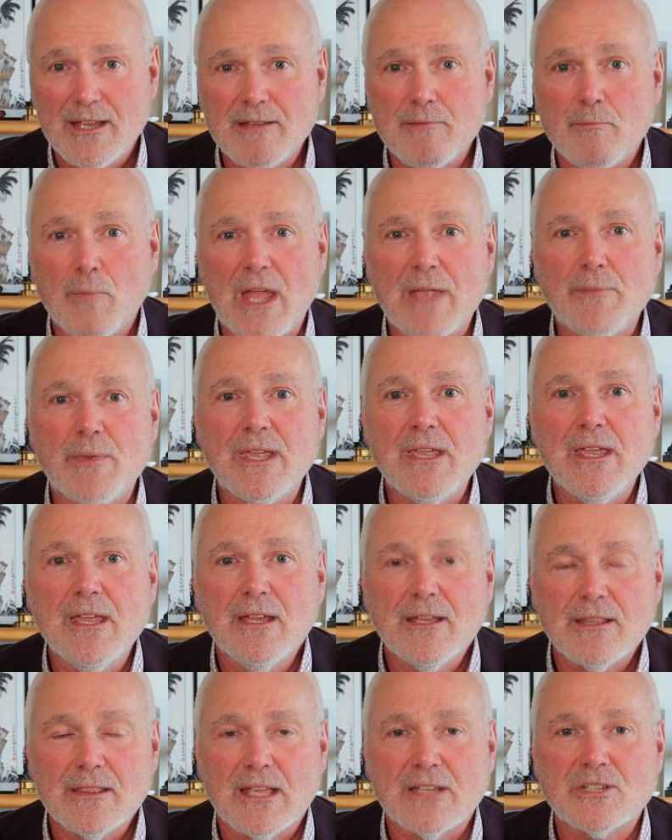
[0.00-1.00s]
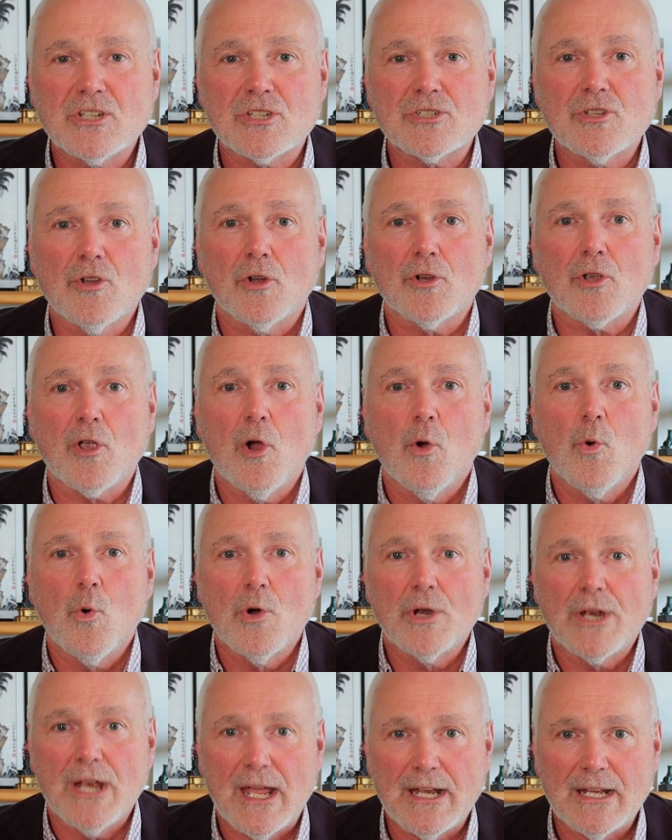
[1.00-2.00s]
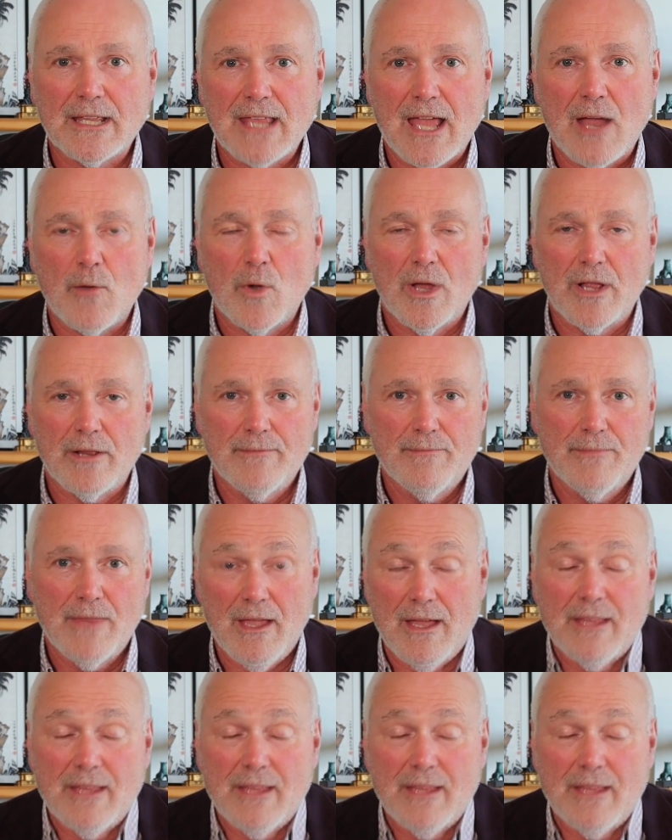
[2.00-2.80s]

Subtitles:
maybe they're just not coordinating that well.